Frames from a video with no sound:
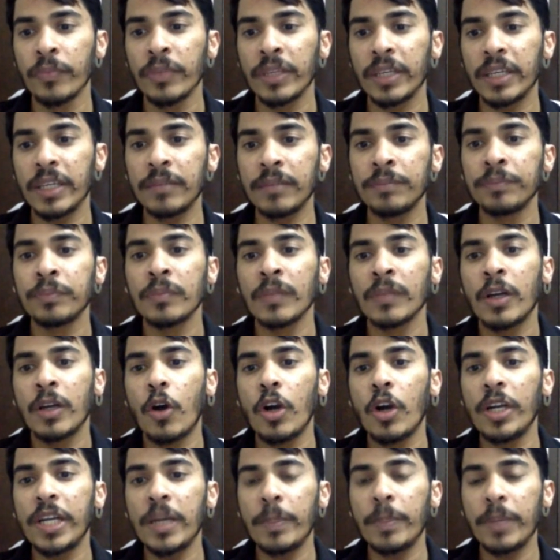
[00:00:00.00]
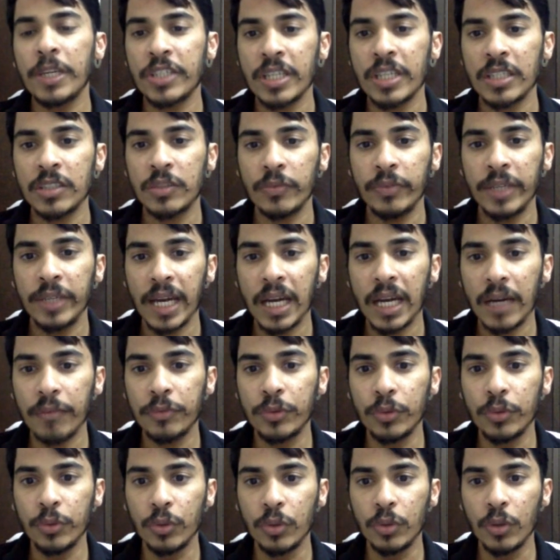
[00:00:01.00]
In older patients, we have
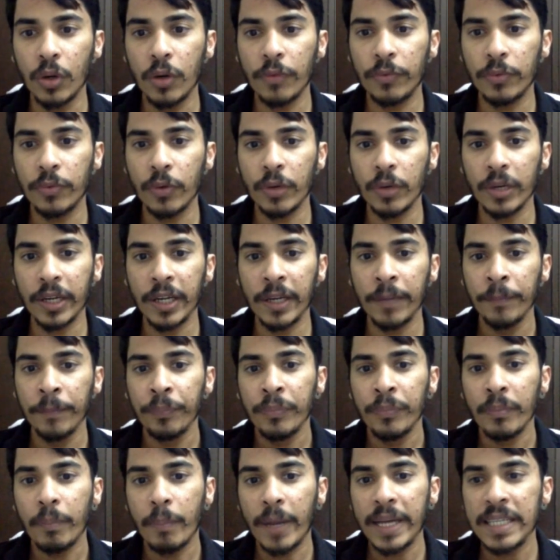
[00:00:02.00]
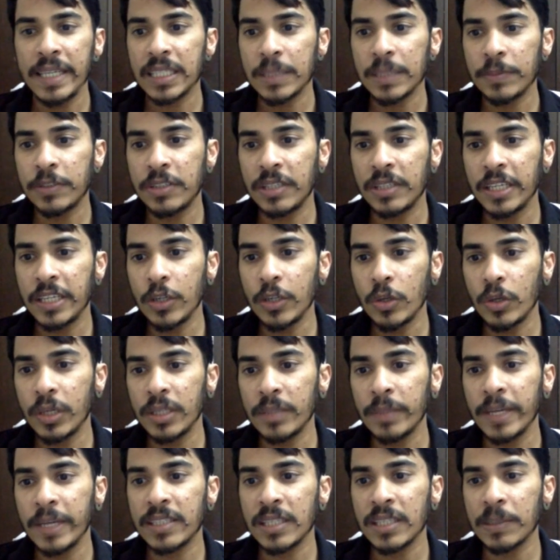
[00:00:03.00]
to go for a biceps
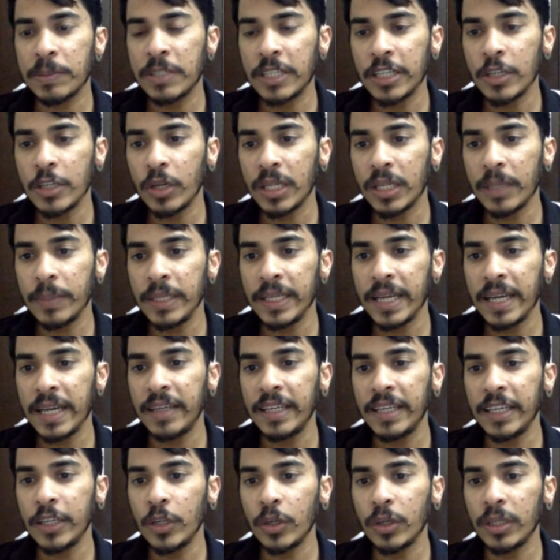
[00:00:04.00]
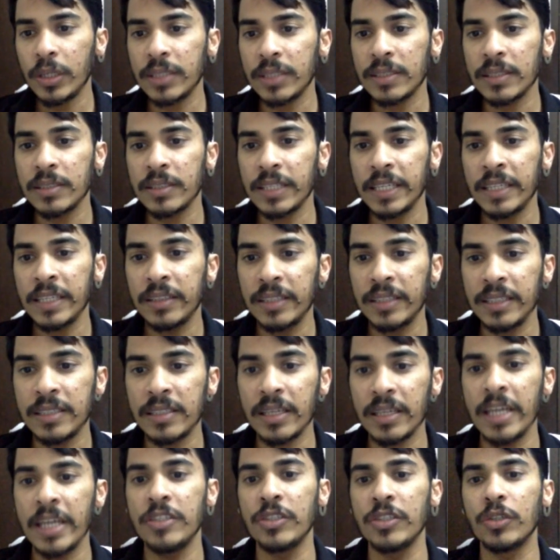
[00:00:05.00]
tenotomy and tenodesis in this
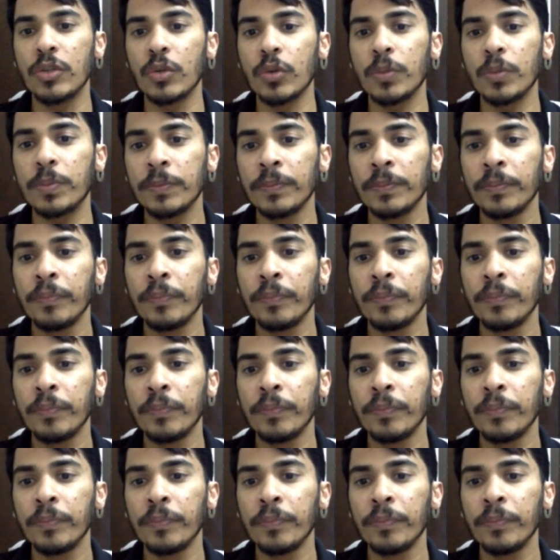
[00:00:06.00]
age group.